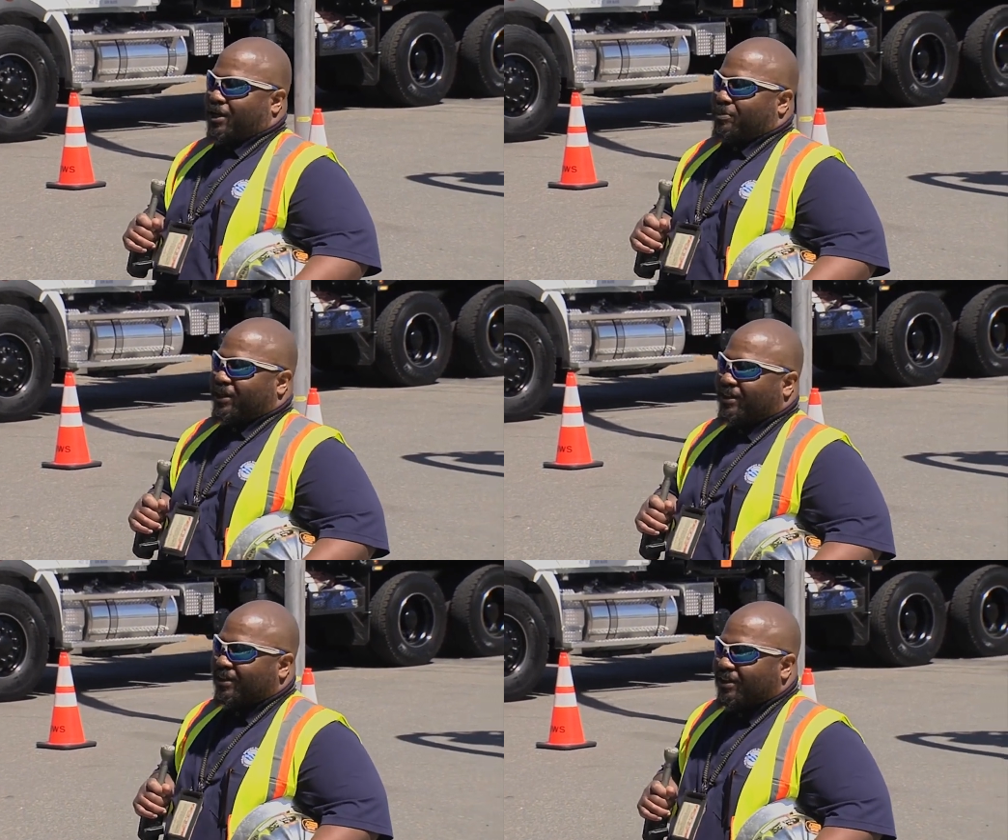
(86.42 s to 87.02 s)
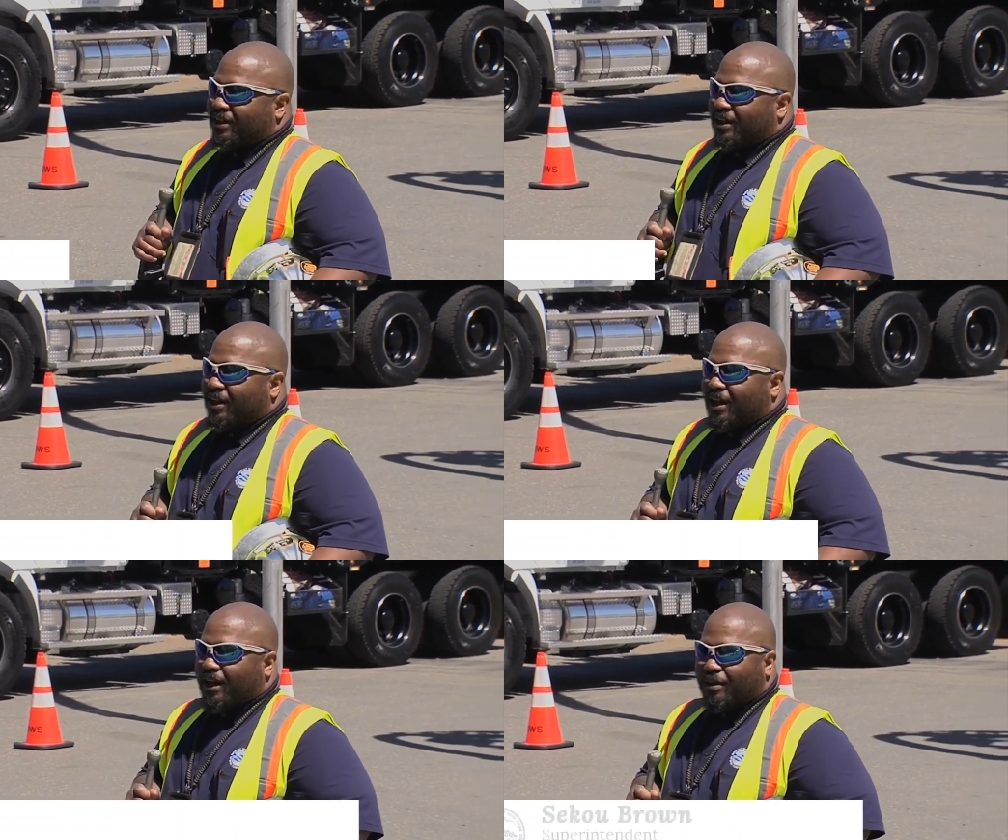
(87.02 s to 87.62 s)
coming.
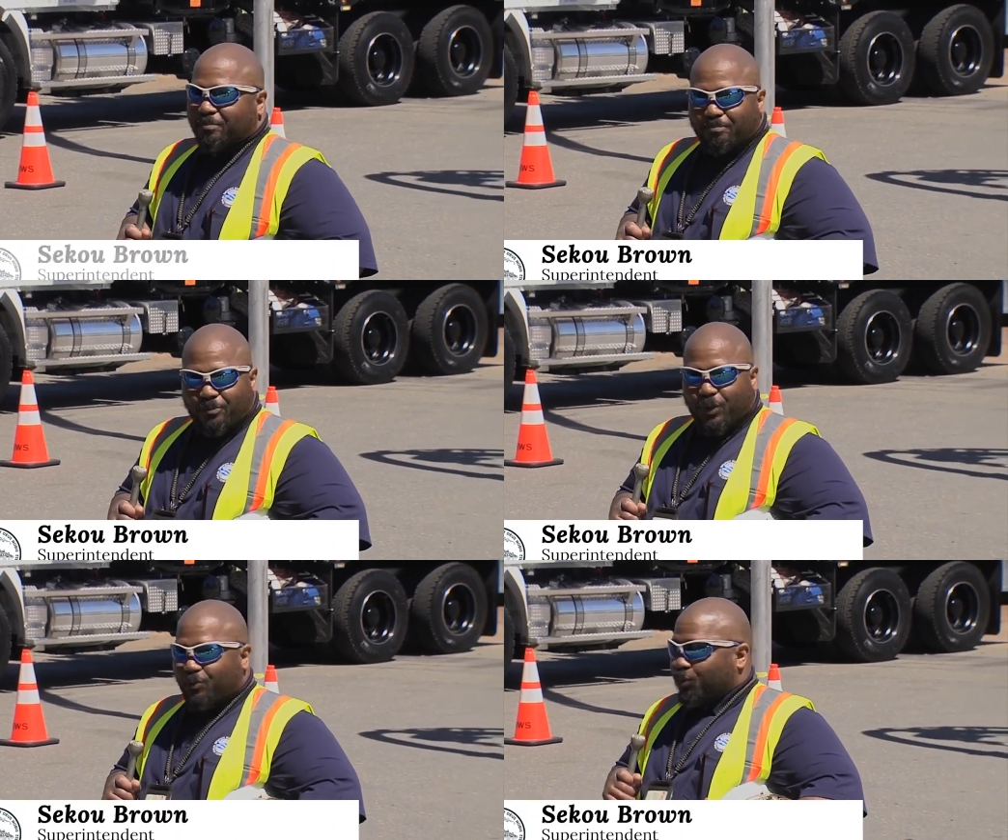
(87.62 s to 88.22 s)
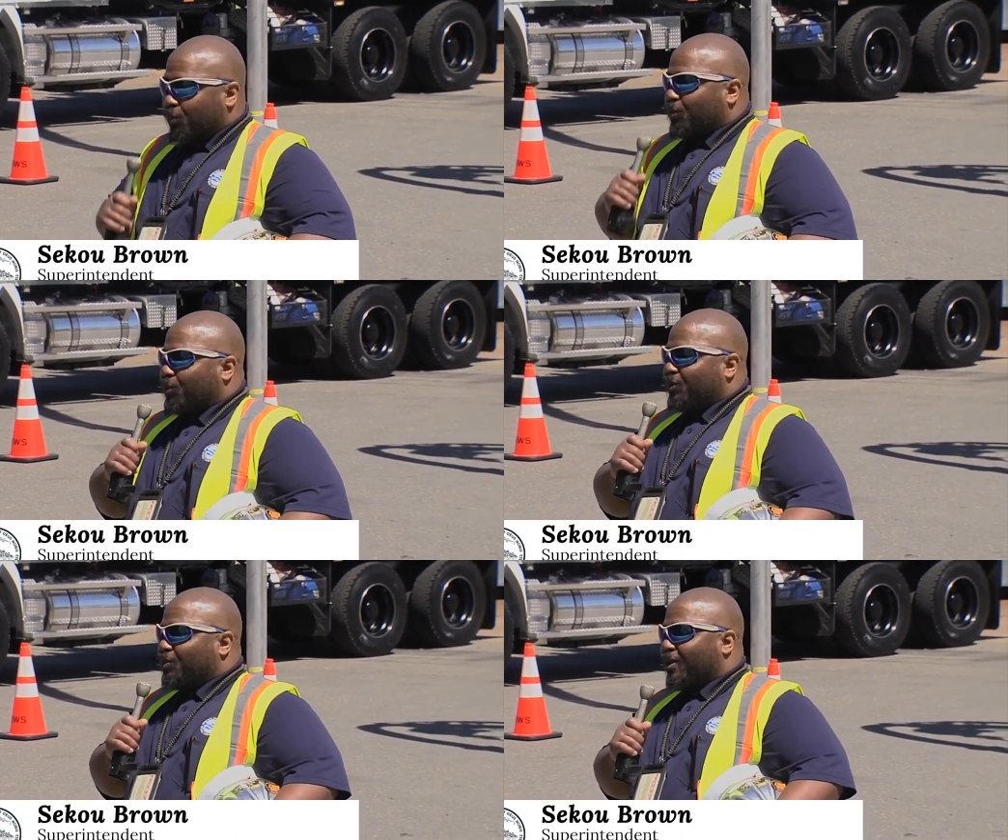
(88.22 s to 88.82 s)

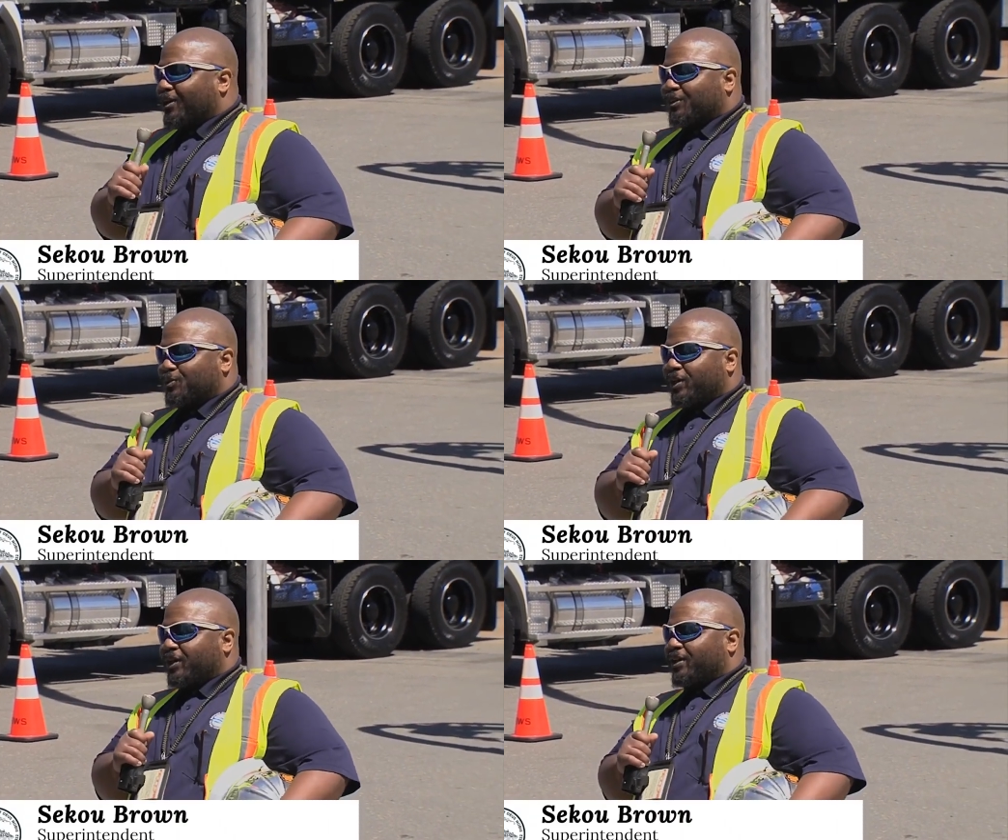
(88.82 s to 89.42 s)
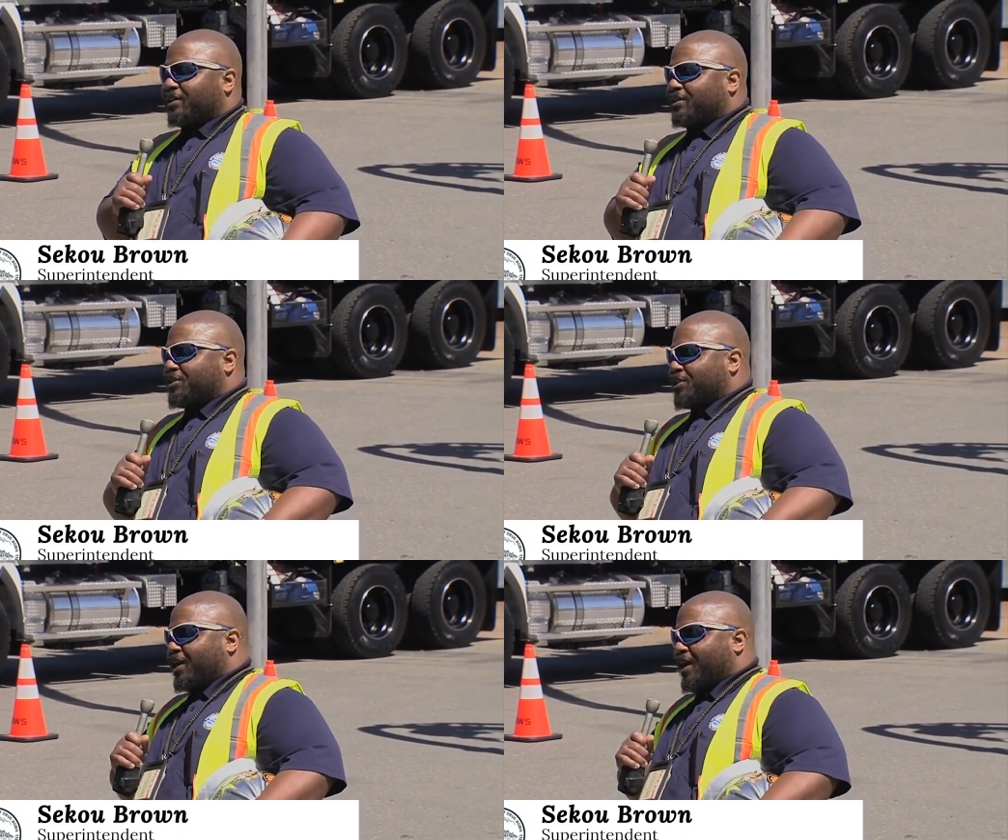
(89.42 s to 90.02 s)
We've worked with
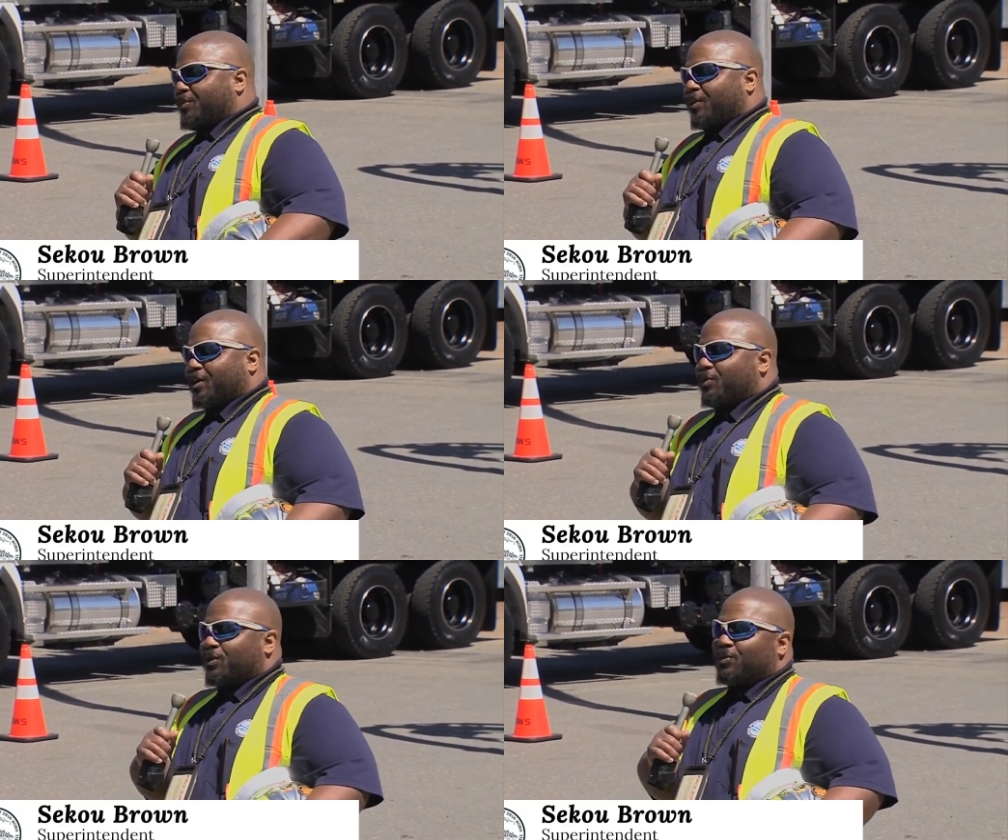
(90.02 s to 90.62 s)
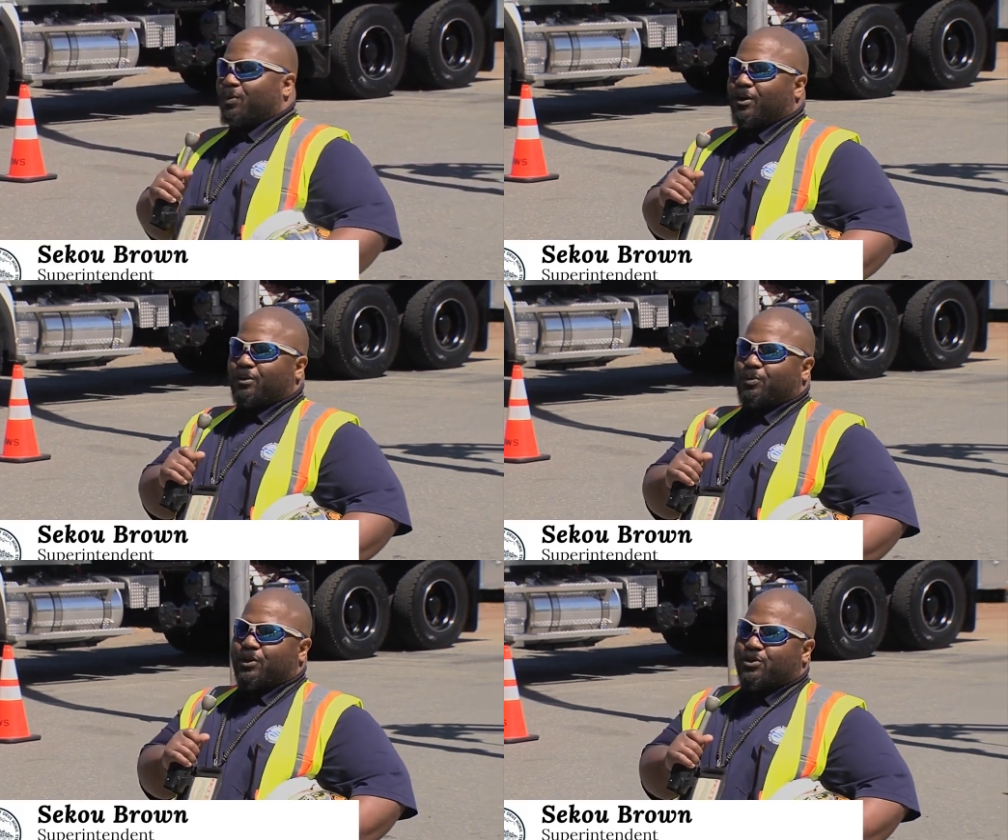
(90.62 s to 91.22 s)
Chadwick, we've
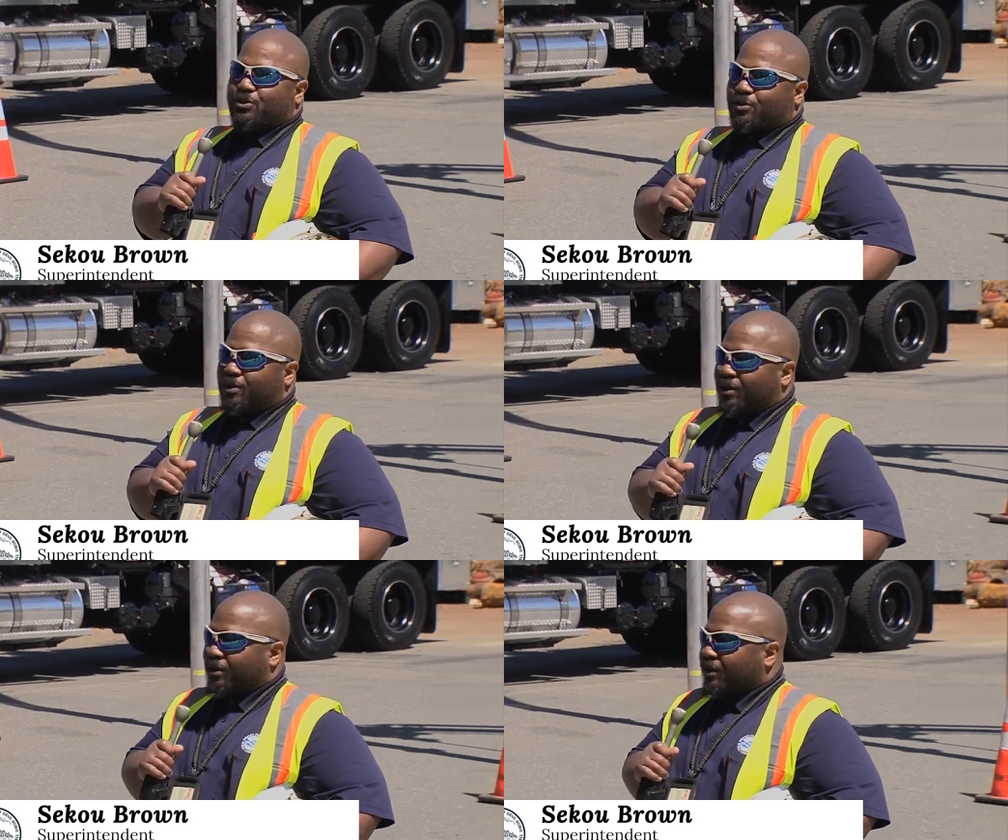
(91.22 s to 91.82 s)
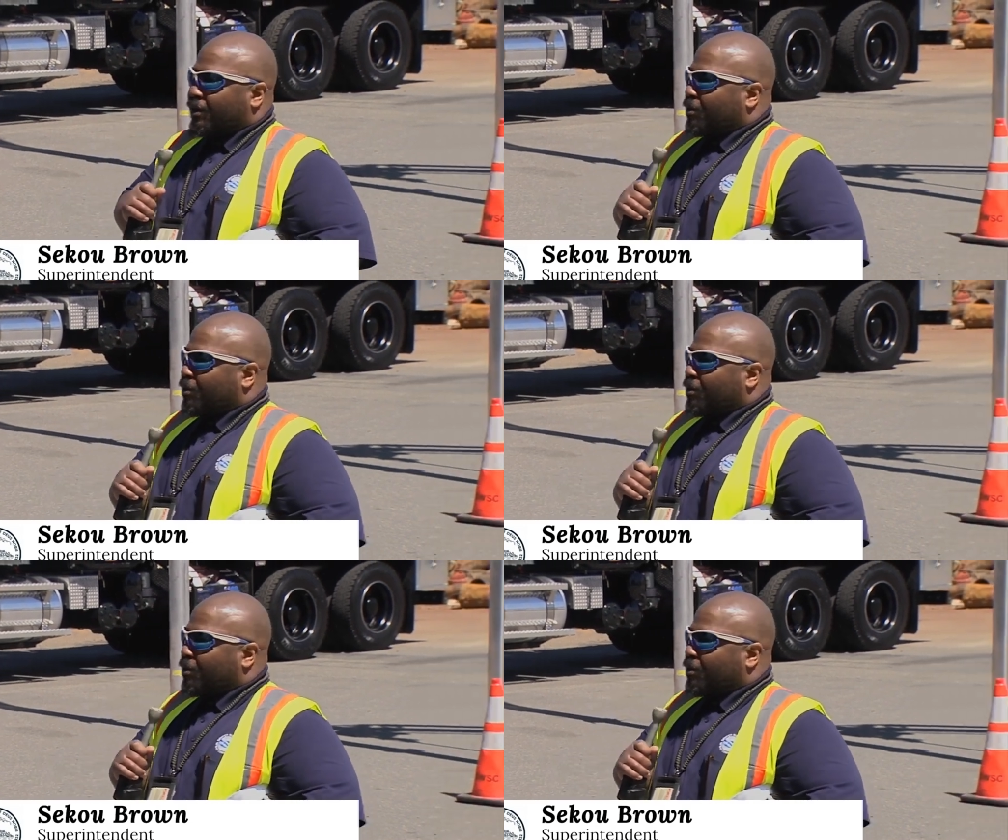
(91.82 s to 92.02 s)
worked with Sewer.